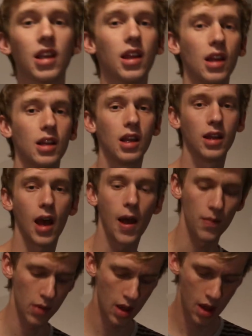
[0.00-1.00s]
that they did
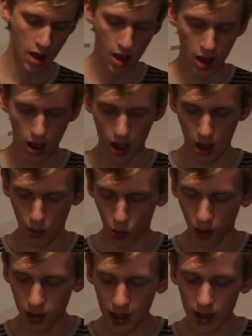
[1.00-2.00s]
that.
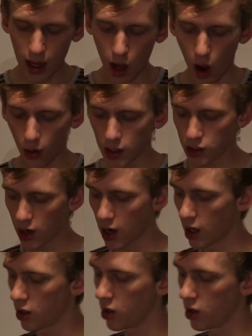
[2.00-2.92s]
One thing they always try to